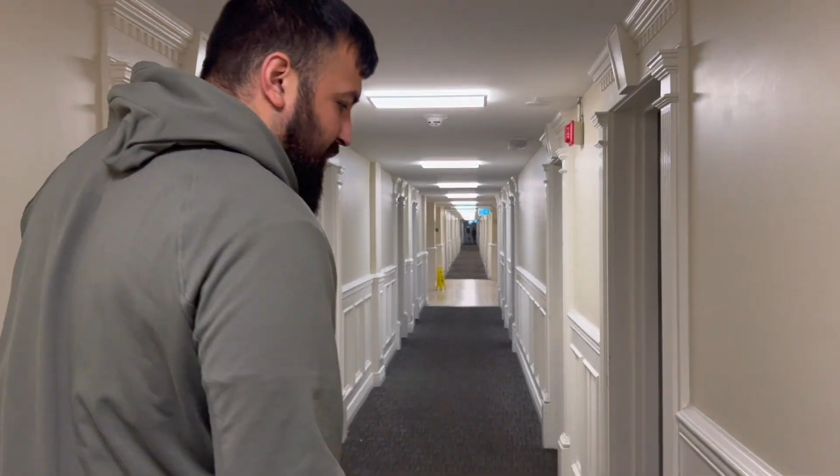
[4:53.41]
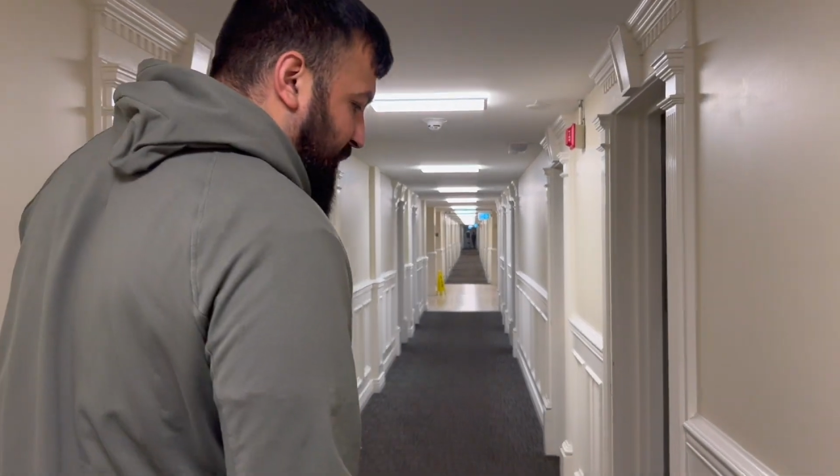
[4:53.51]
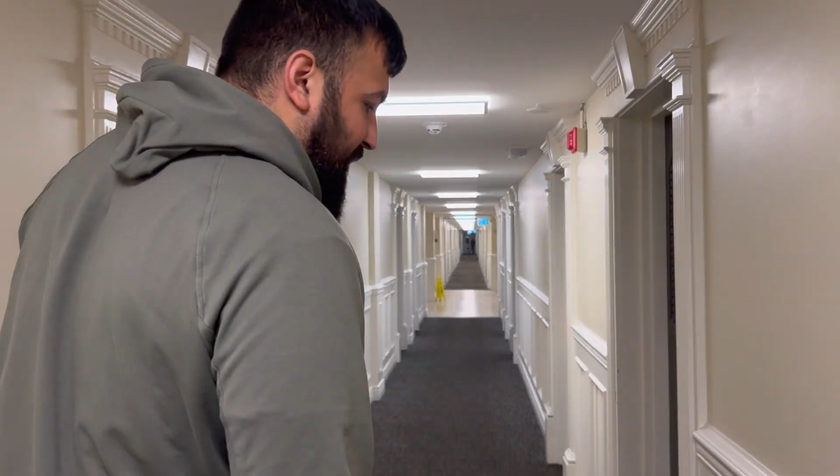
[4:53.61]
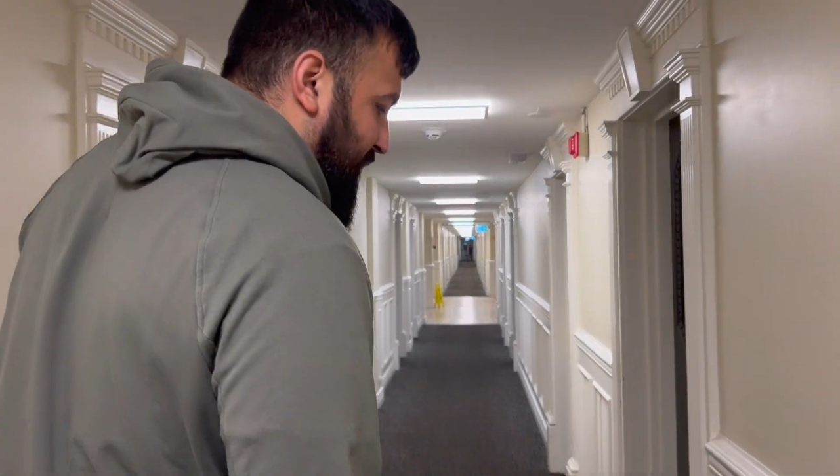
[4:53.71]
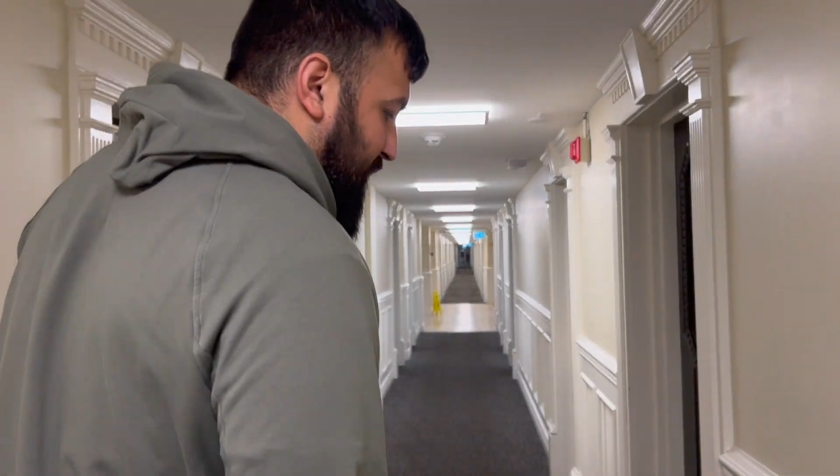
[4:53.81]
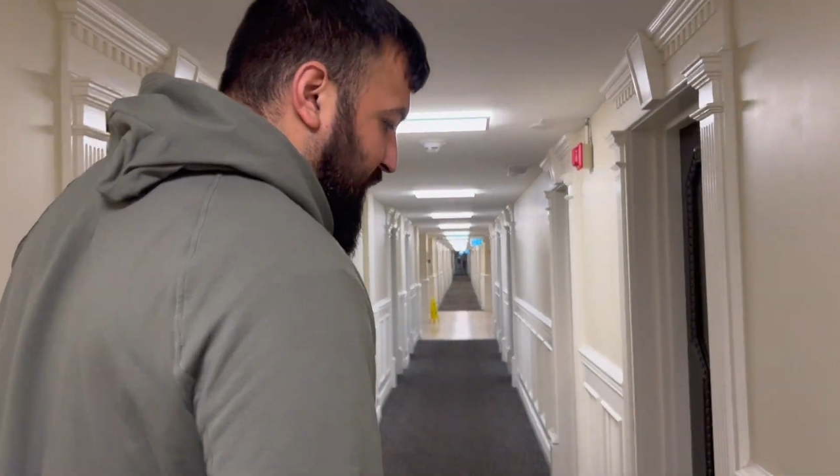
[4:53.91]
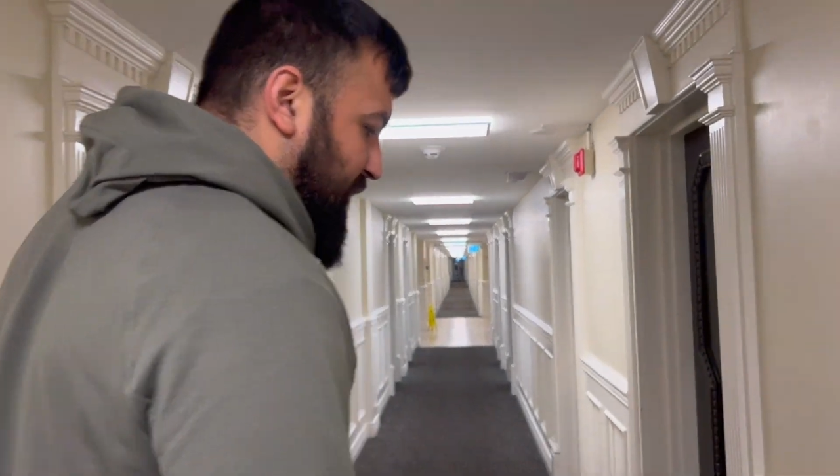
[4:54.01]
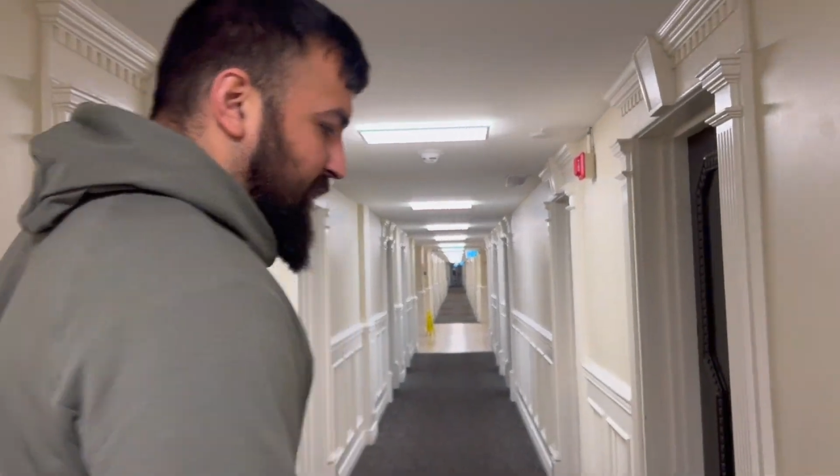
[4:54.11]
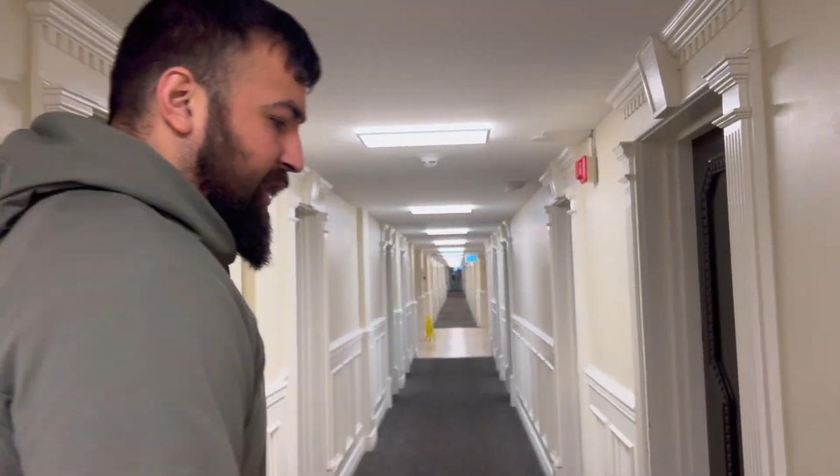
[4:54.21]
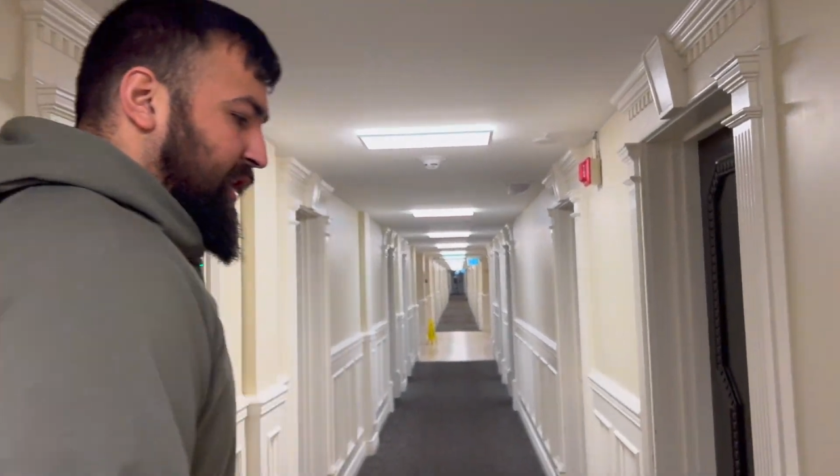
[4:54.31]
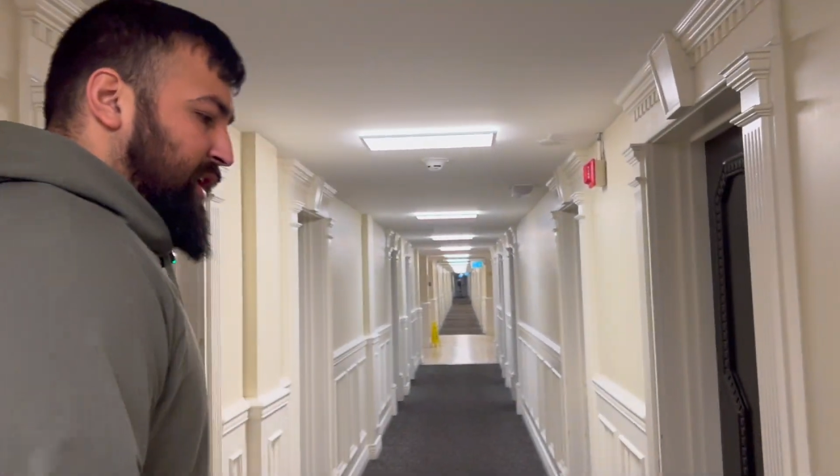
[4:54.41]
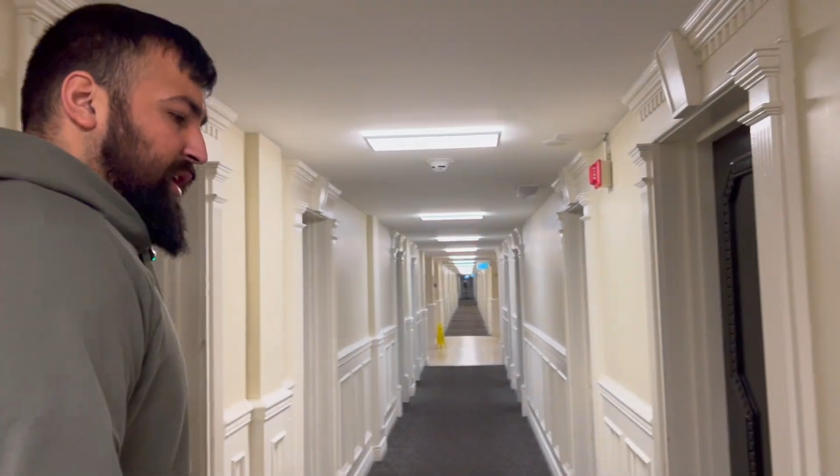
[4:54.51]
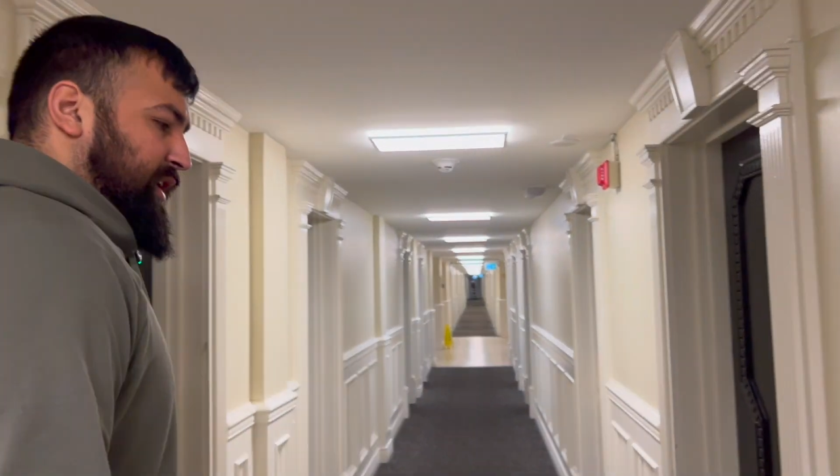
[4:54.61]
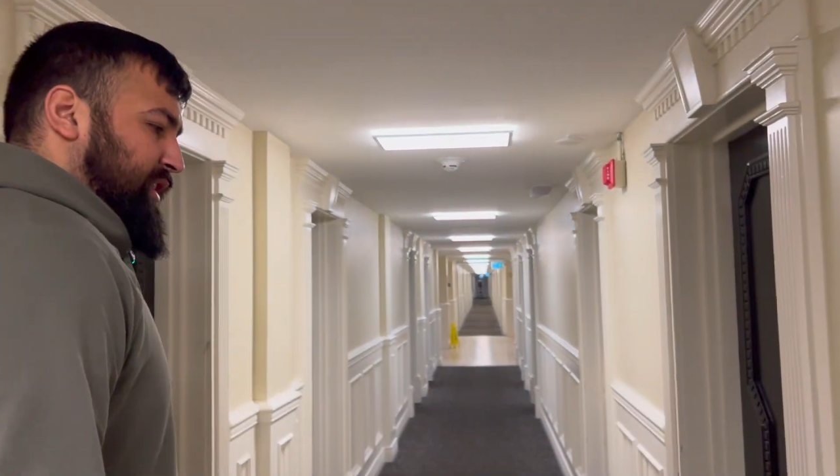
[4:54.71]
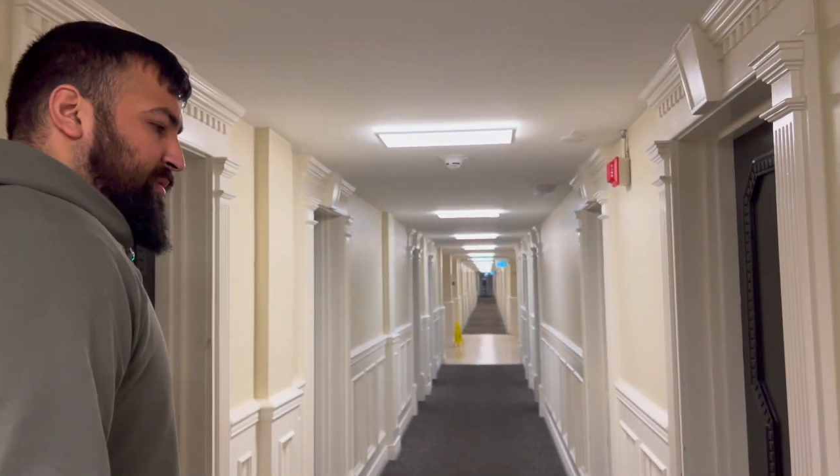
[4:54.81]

We have units in the